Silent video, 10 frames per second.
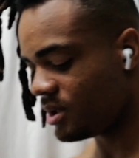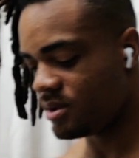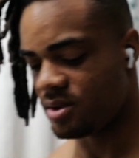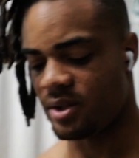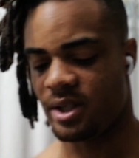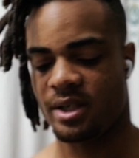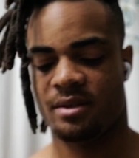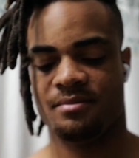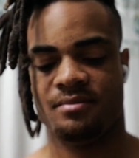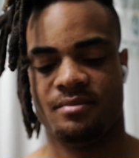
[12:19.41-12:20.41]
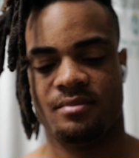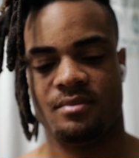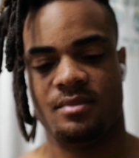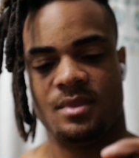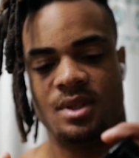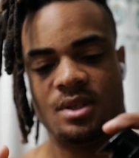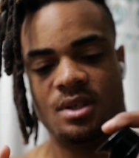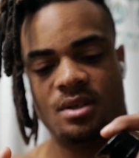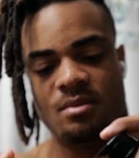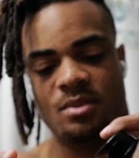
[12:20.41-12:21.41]
So right now,
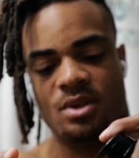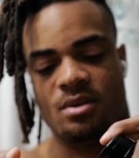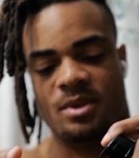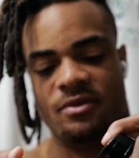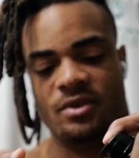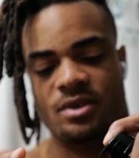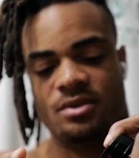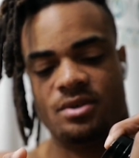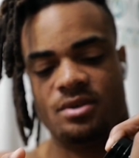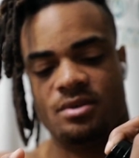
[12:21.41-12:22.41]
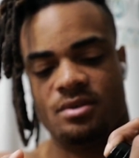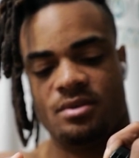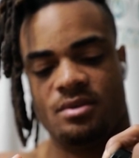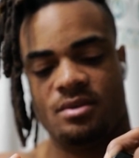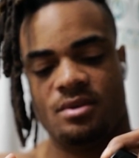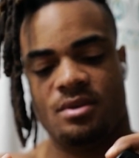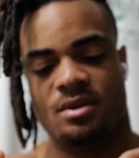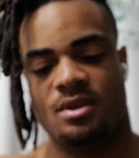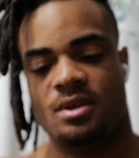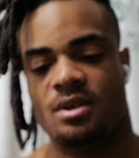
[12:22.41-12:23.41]
put it on my fingers.
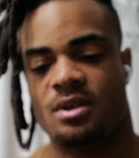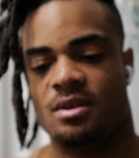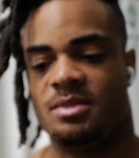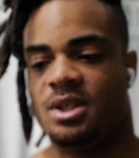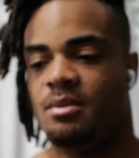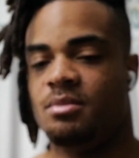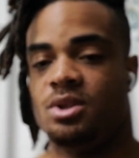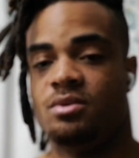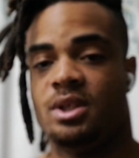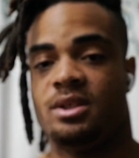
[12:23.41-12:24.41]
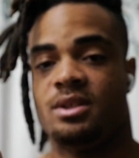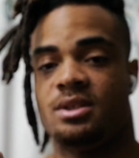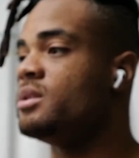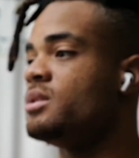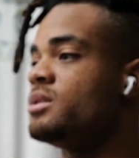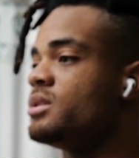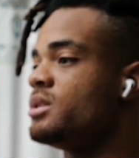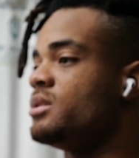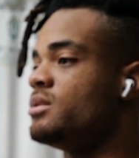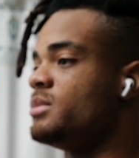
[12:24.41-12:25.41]
Comes out blue like this.
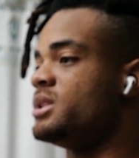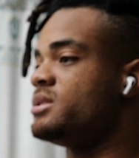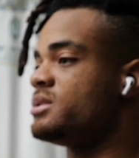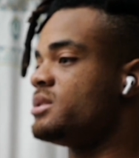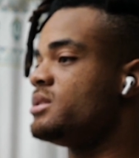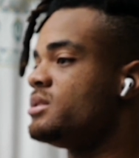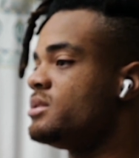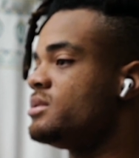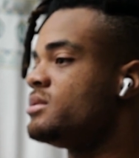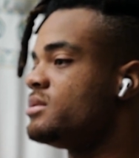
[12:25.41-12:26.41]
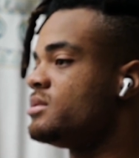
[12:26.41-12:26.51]
Get it on my skin.